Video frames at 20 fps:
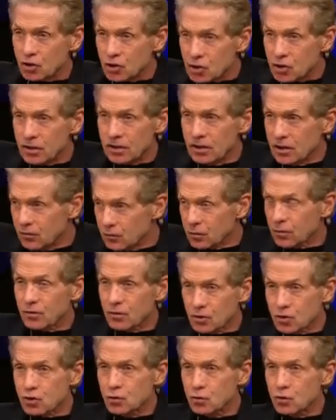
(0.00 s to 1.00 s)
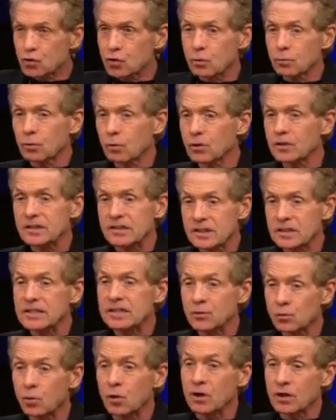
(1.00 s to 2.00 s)
either of the 2 Super Bowls as he
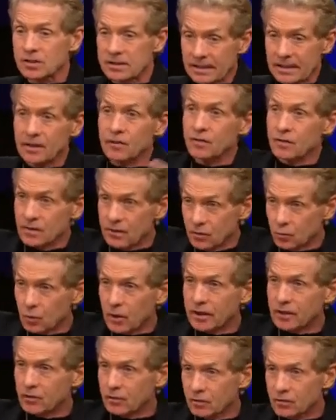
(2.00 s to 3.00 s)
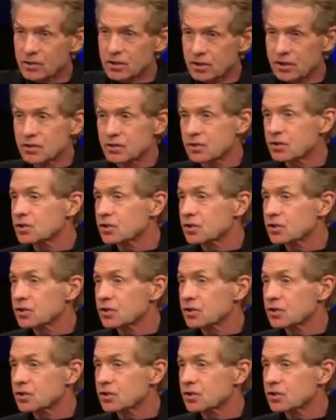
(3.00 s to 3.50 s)
was in the regular seasons,